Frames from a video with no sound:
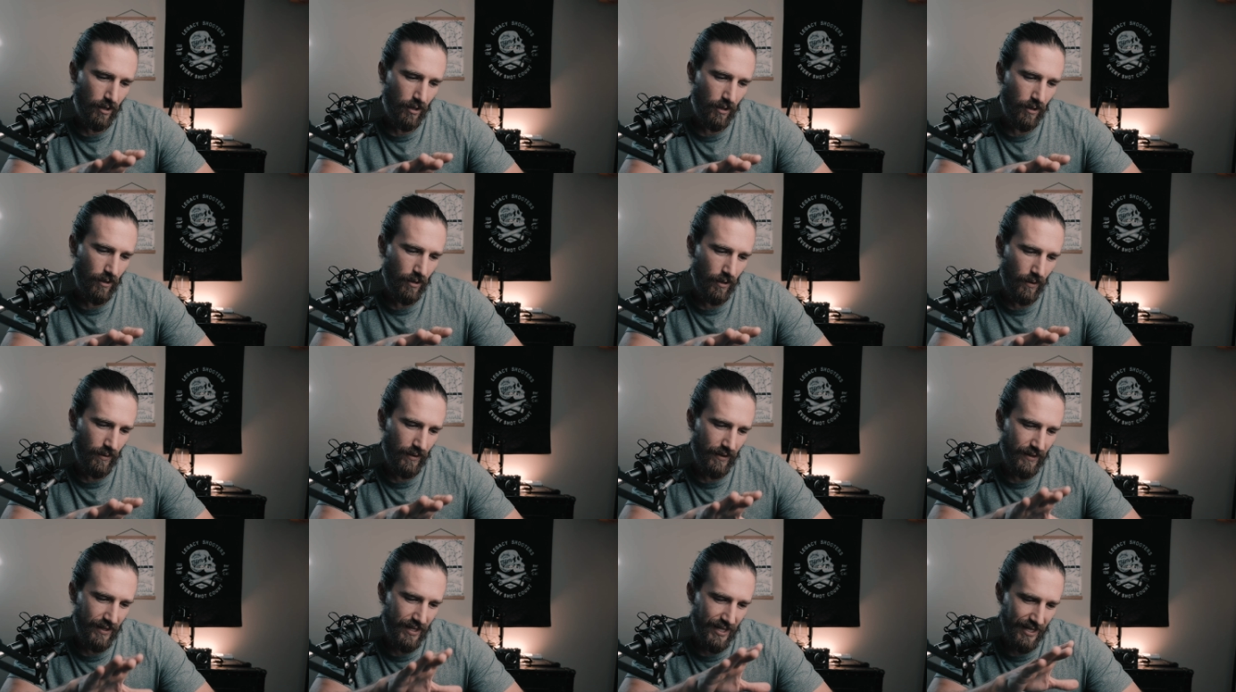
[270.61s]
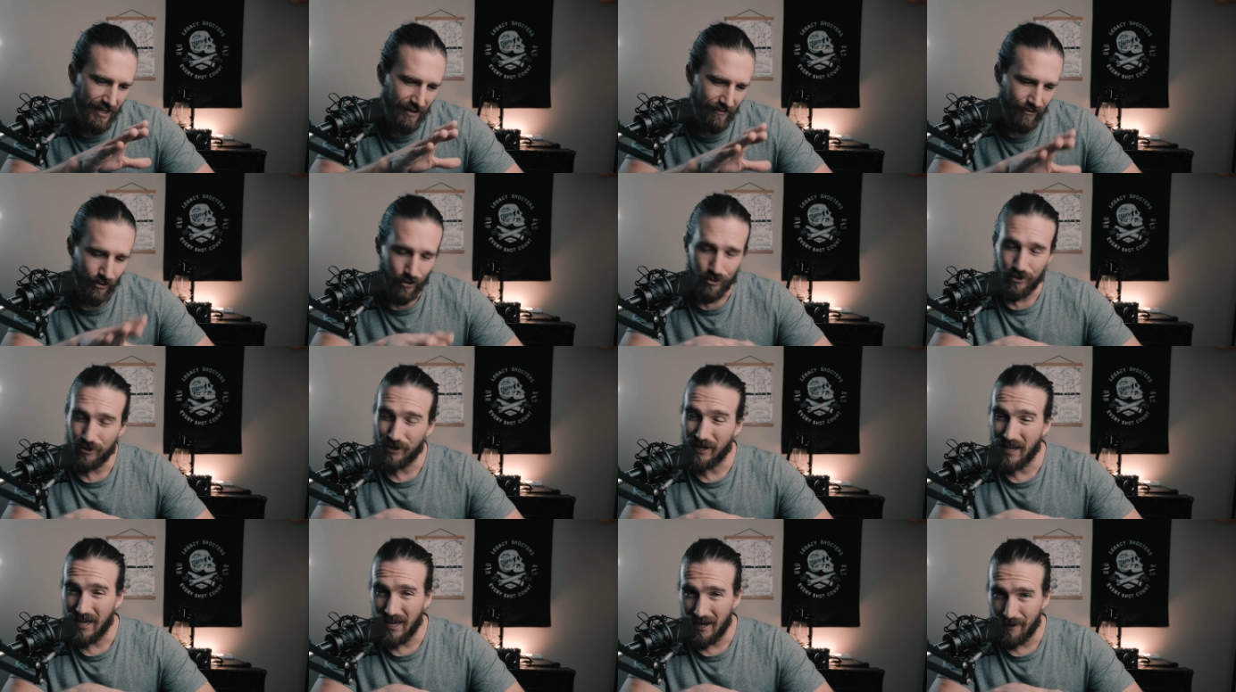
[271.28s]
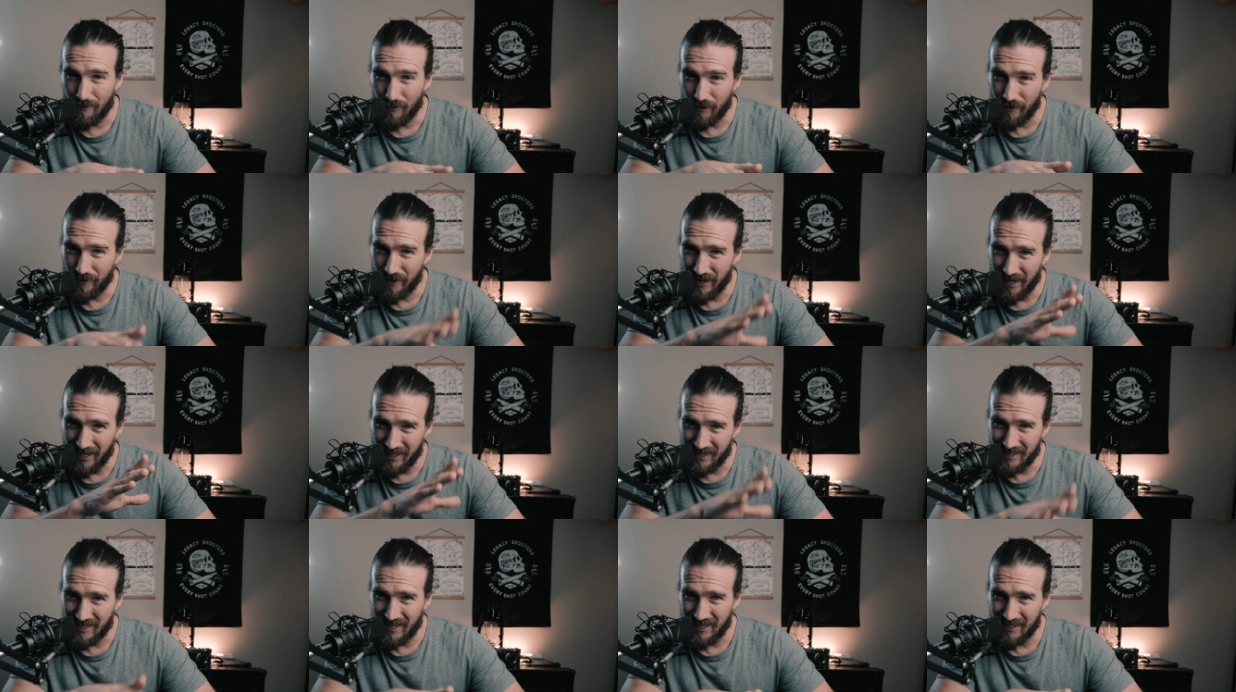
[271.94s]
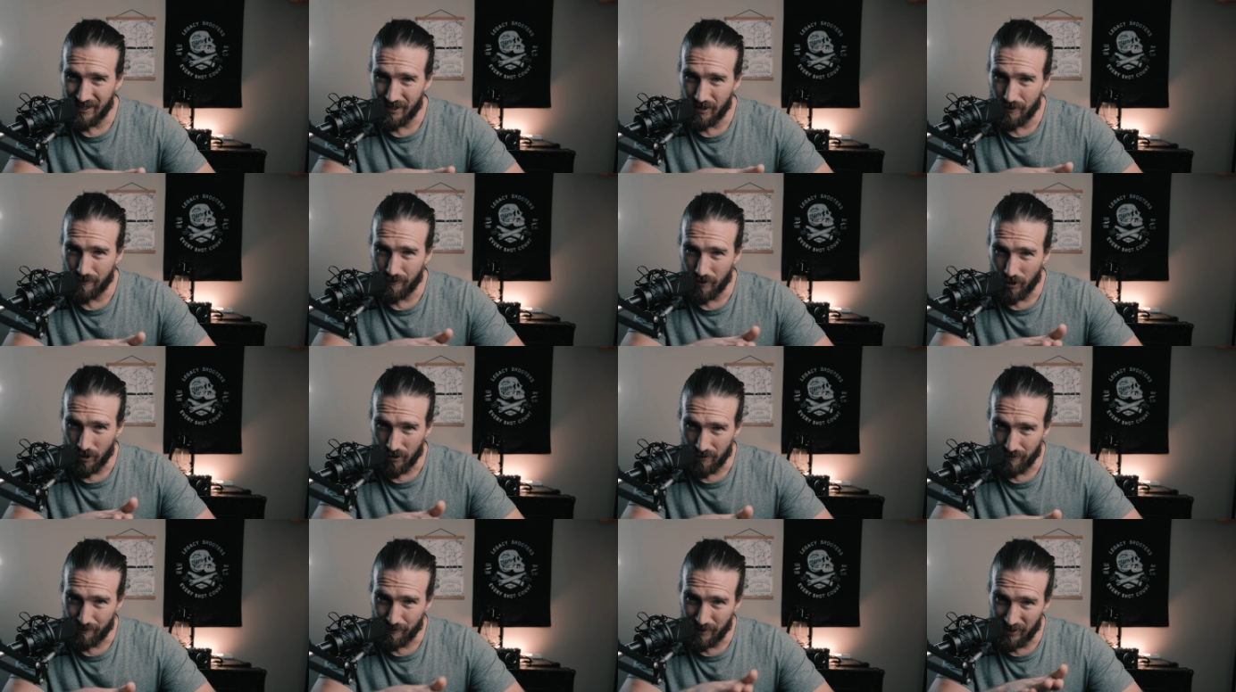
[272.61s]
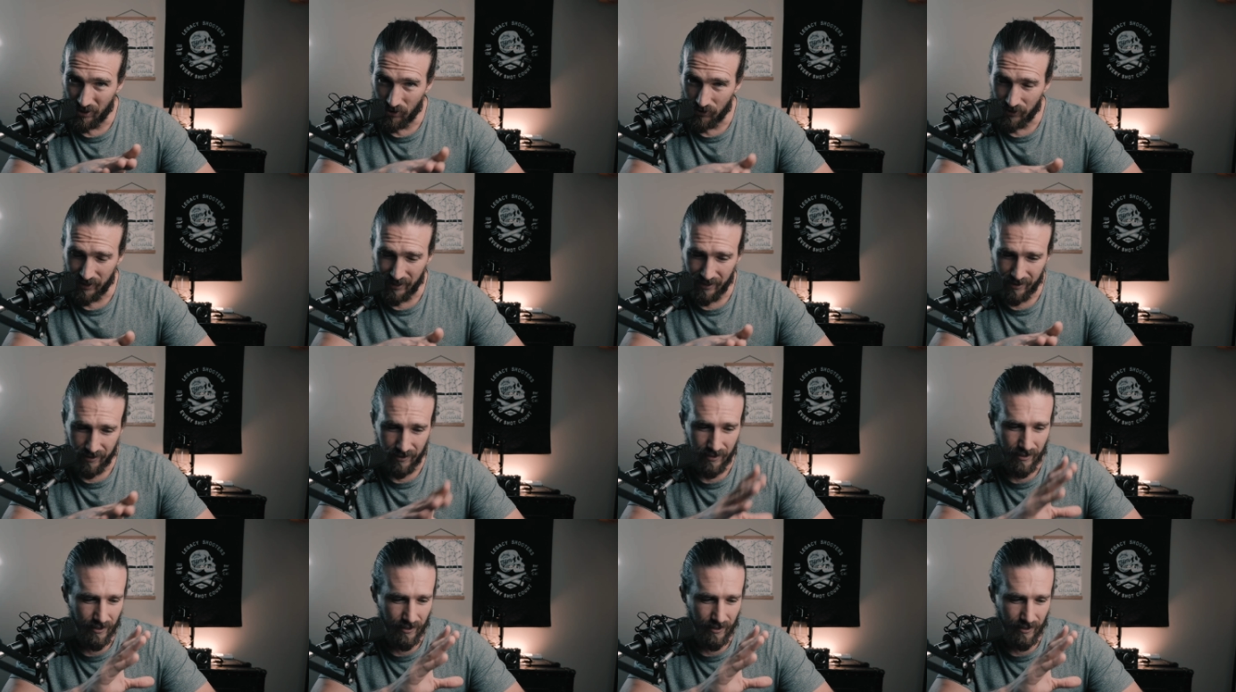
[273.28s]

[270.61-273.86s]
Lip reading: on the future camera that I intend on building.